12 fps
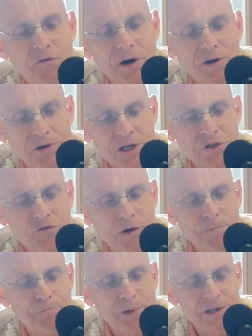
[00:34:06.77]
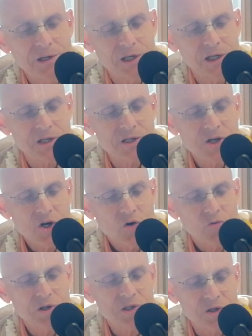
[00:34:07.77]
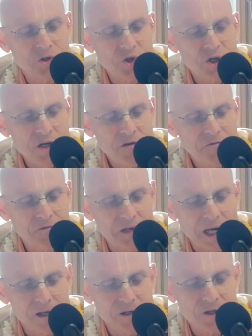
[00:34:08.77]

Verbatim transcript: Vakreshwar Pandit was the chief